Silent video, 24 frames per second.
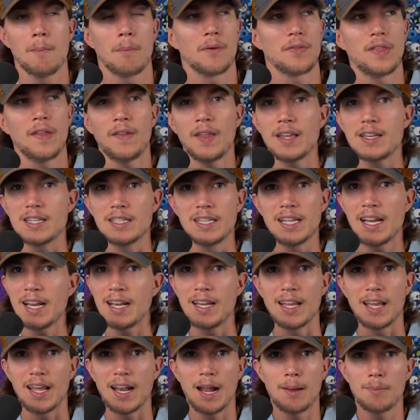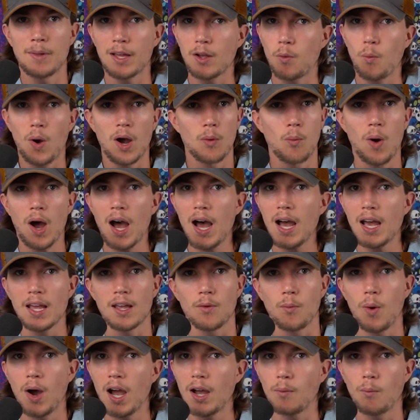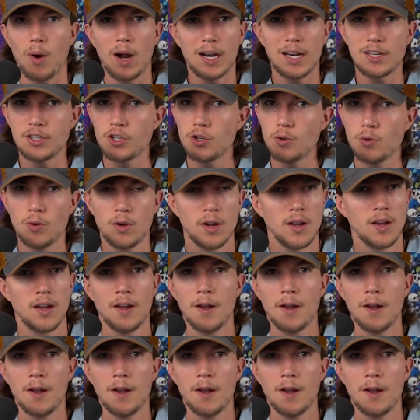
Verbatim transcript: But then they deleted it. And I'm like, why? Why? Why did you?